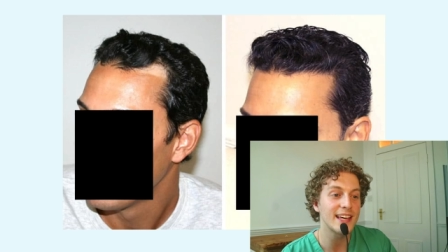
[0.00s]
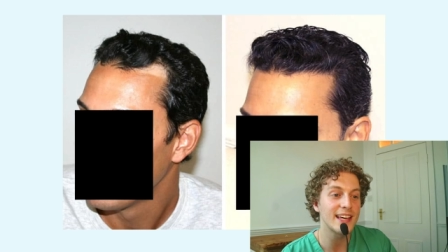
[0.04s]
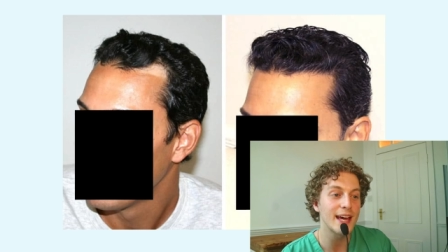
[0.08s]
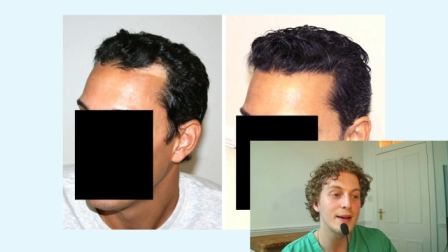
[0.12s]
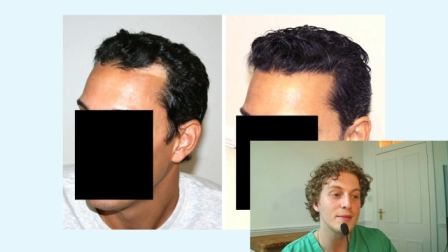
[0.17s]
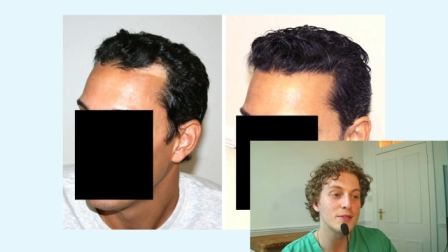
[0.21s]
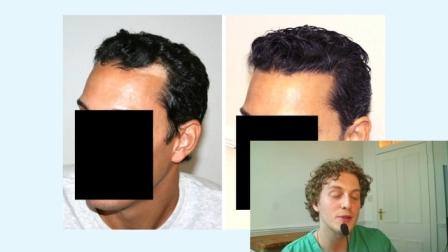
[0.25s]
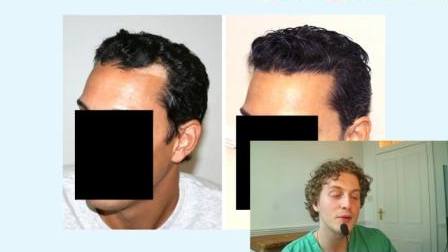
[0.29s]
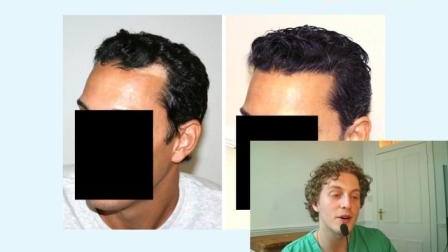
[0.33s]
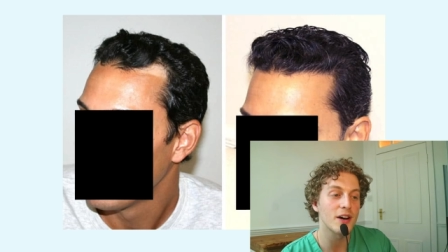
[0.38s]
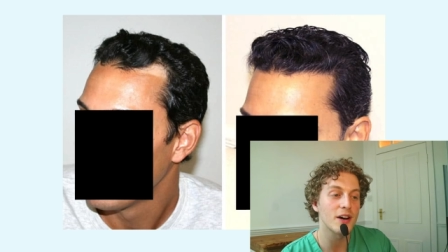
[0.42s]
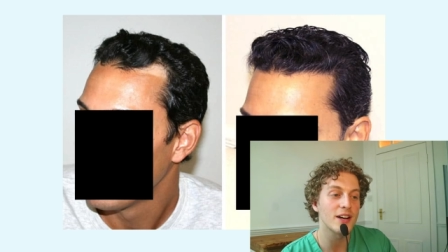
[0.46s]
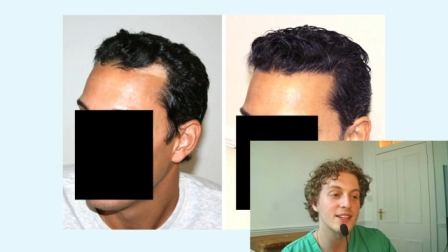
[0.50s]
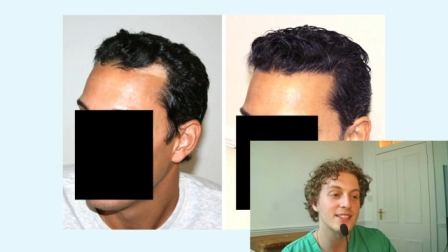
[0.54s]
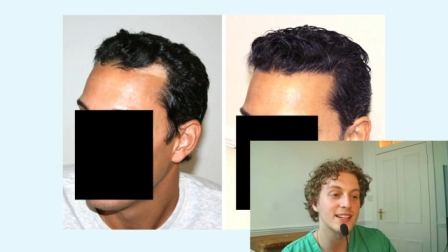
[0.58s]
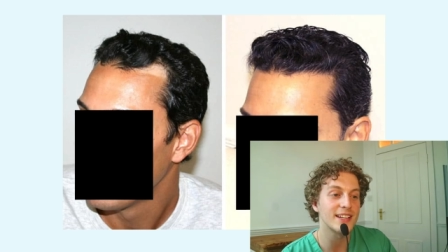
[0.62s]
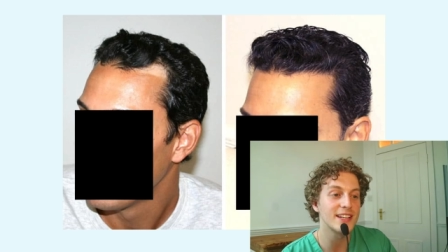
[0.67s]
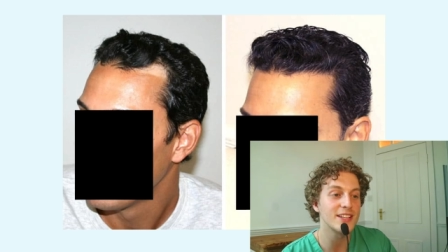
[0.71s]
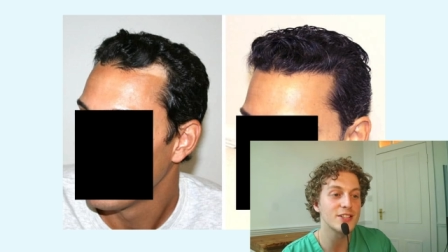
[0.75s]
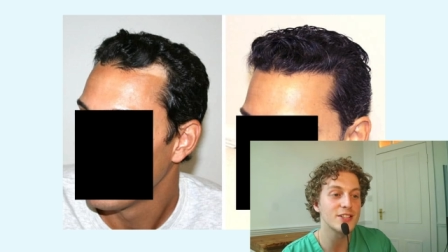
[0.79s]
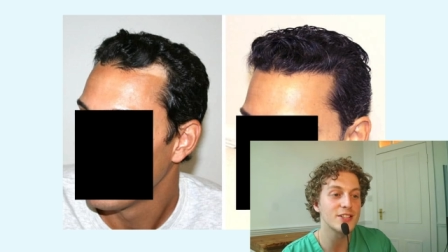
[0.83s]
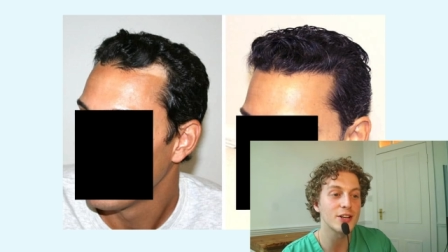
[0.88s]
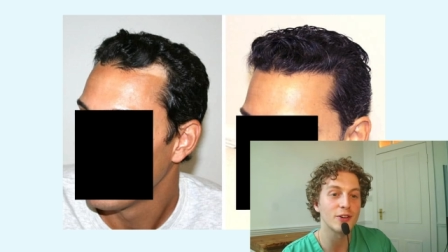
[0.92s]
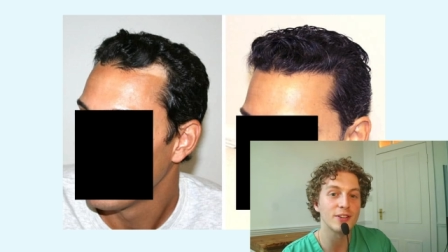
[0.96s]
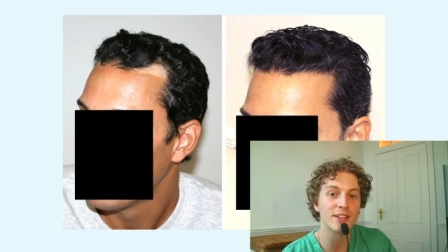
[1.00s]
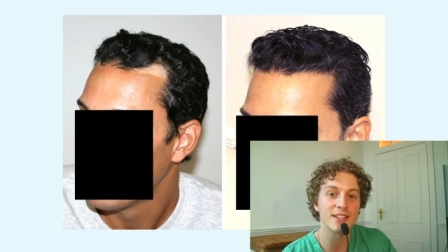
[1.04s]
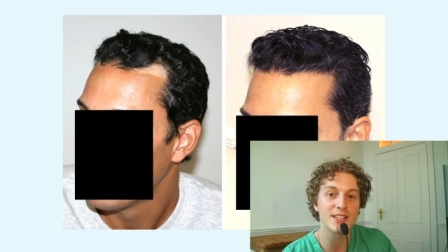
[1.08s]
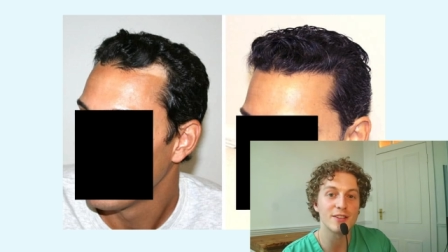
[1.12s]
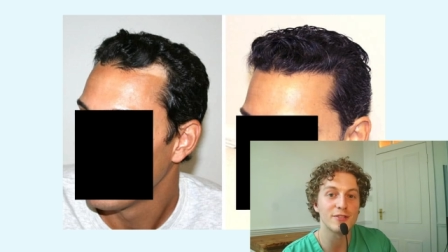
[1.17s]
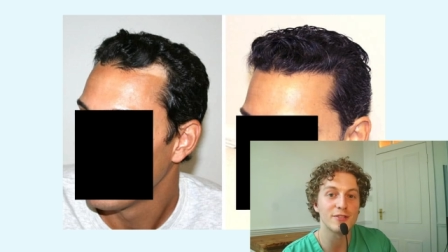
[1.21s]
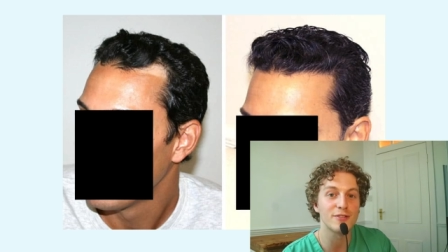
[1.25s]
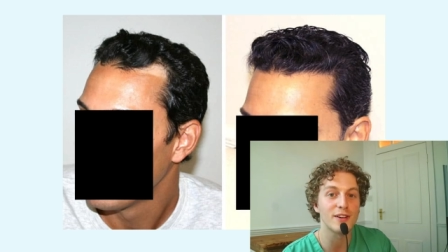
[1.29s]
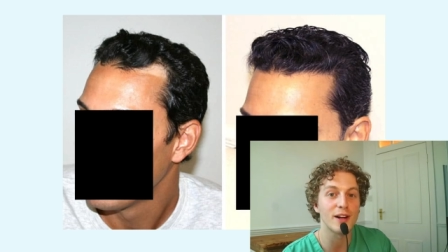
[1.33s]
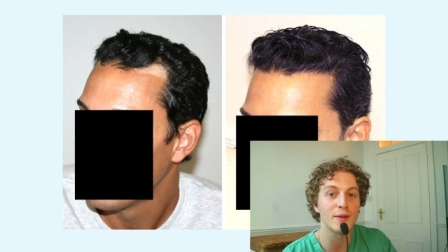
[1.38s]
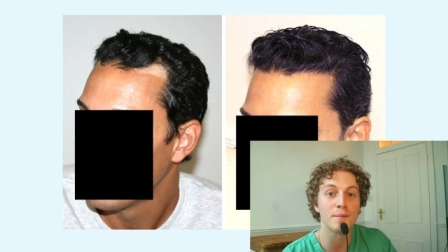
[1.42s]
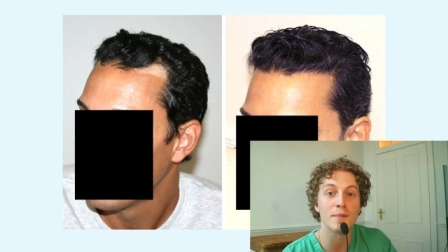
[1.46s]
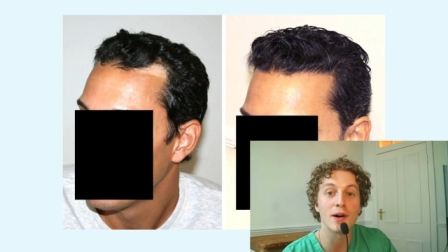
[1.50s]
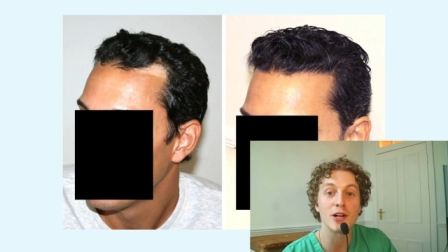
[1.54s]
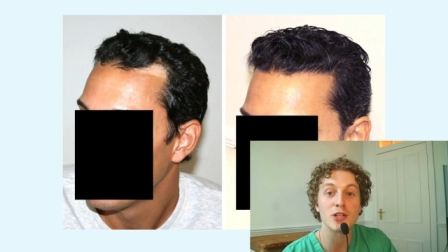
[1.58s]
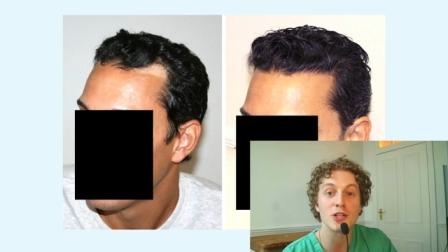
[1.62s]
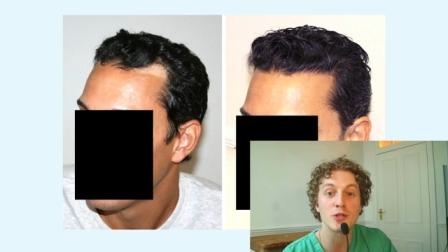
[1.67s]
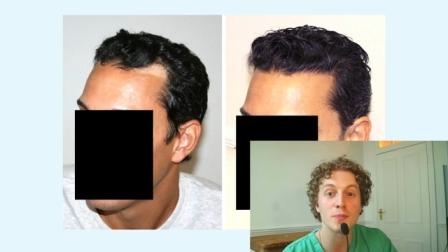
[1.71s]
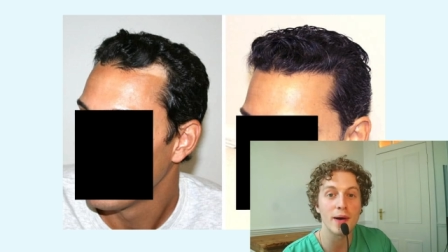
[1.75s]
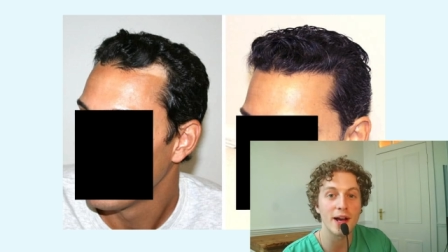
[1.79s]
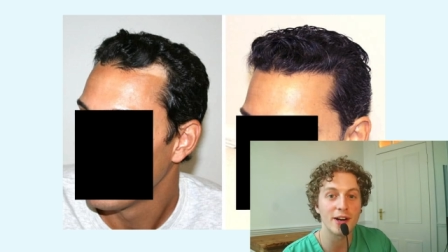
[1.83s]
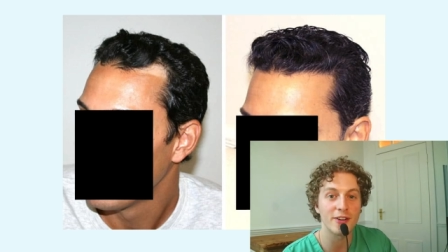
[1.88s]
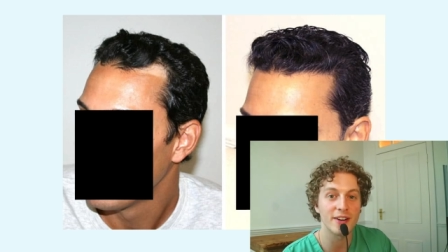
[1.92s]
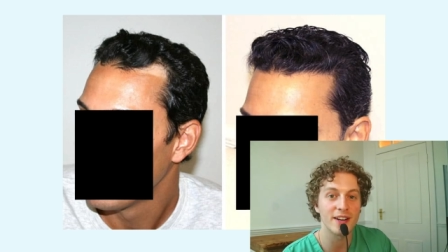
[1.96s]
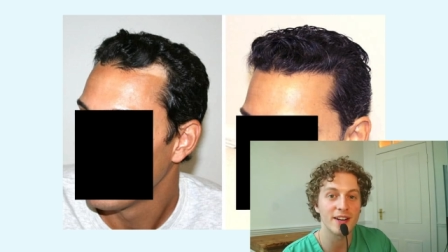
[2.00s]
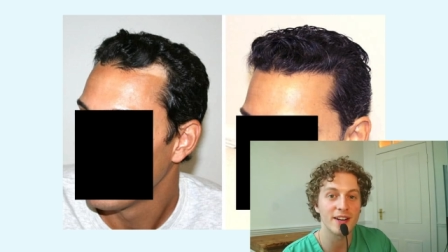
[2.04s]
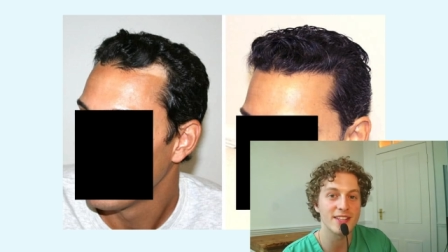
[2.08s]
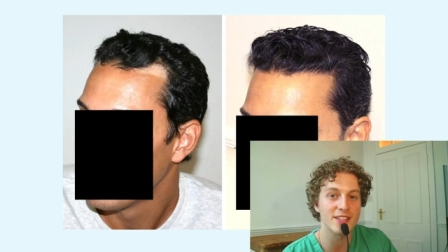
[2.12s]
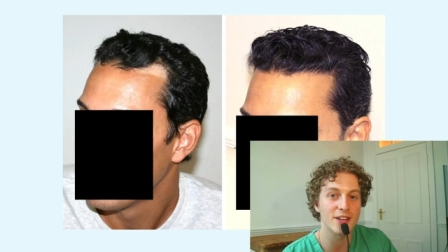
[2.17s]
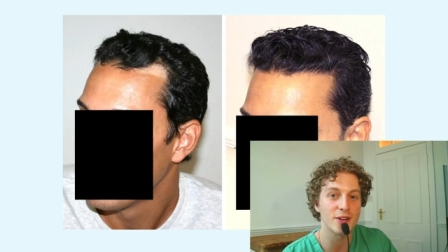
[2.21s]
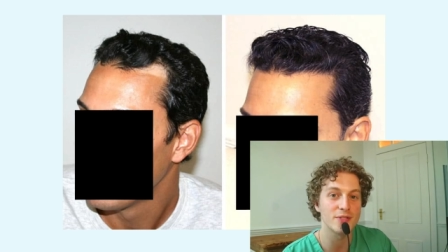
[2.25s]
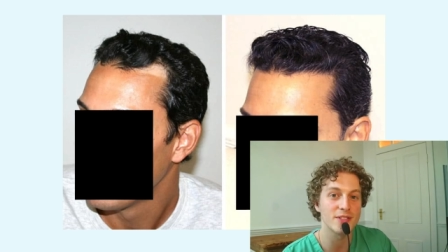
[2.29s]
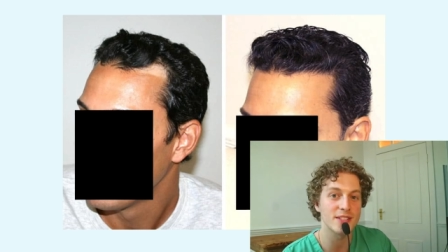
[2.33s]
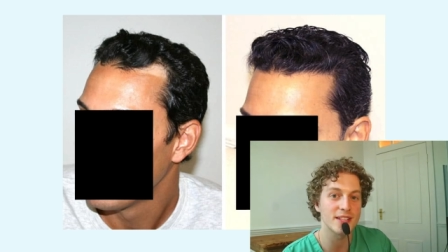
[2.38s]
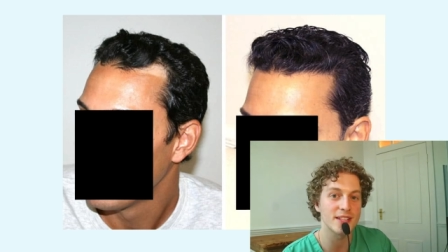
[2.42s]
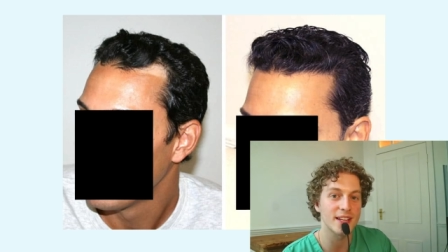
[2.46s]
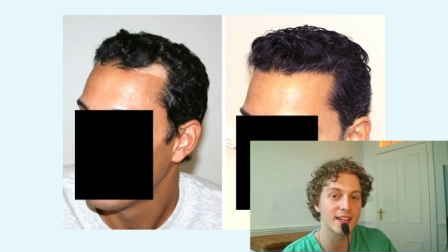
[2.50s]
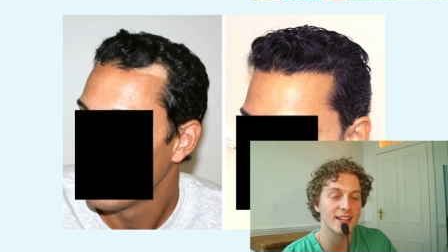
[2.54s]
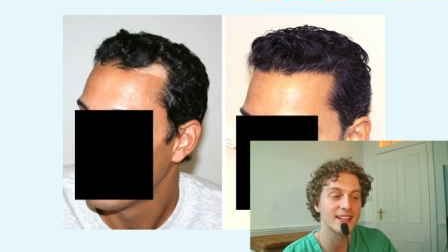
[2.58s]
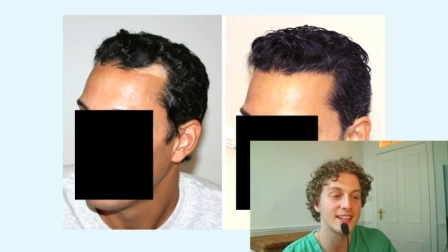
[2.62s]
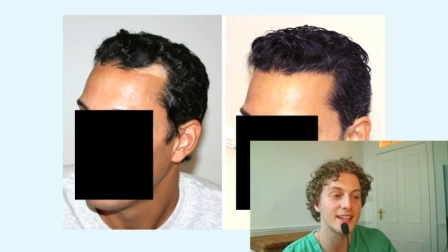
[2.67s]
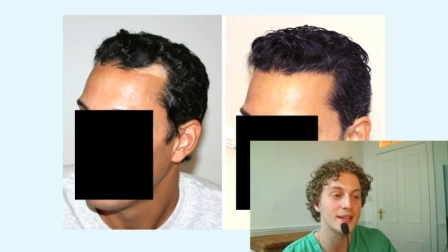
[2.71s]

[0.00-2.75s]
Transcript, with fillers: to us and he told us he felt much better in his own skin.